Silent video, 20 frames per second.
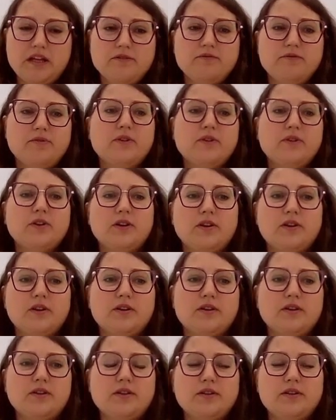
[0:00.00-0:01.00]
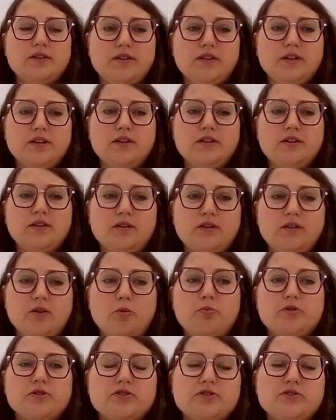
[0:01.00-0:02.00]
give the
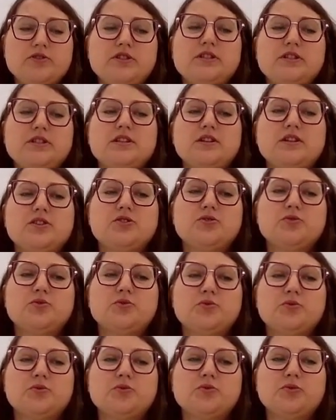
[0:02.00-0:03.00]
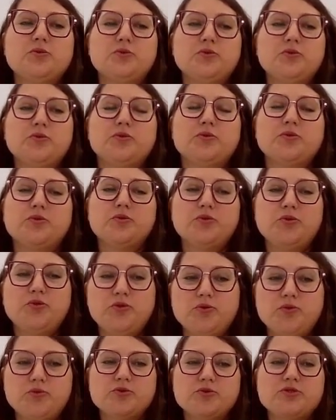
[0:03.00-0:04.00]
opportunity to
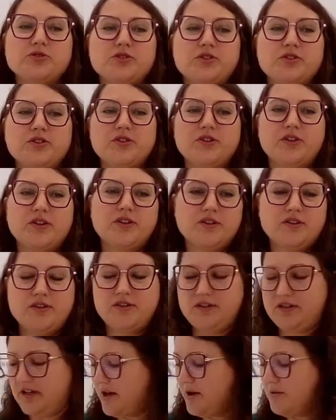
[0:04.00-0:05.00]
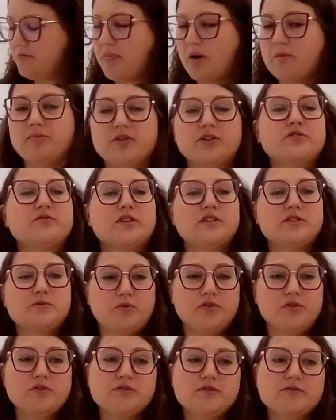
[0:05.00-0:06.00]
use the public
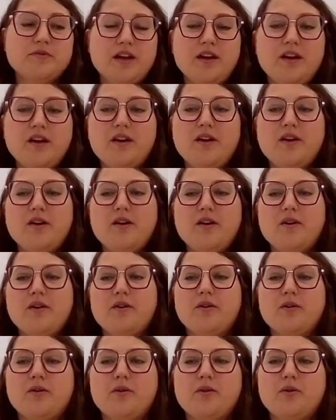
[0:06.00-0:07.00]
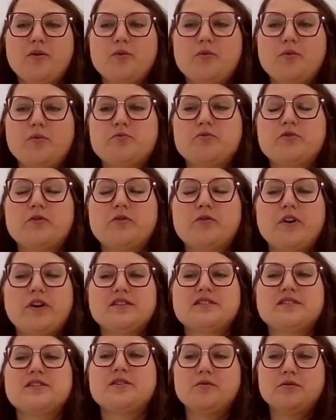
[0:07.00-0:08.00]
transport. We
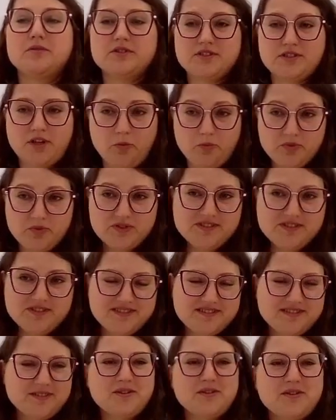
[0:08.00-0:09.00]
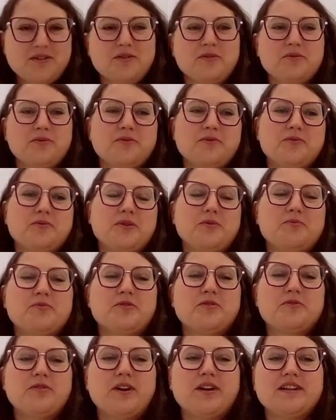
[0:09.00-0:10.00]
provide stops. We
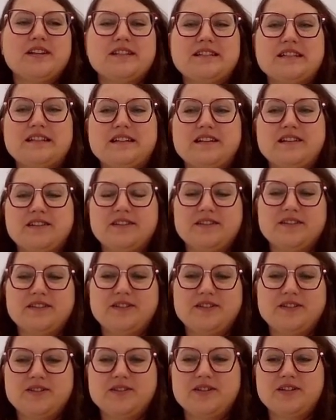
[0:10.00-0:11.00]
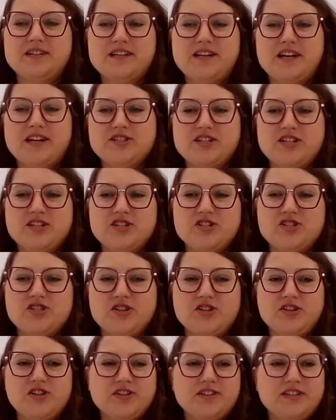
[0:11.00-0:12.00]
provide the
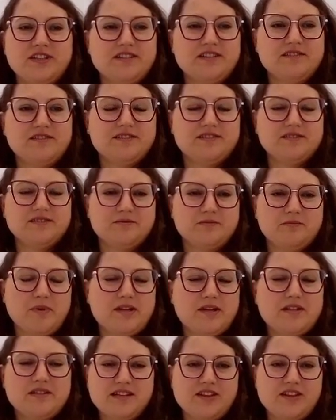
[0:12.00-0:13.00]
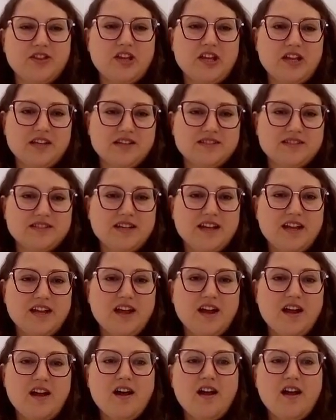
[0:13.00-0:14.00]
essential basic things.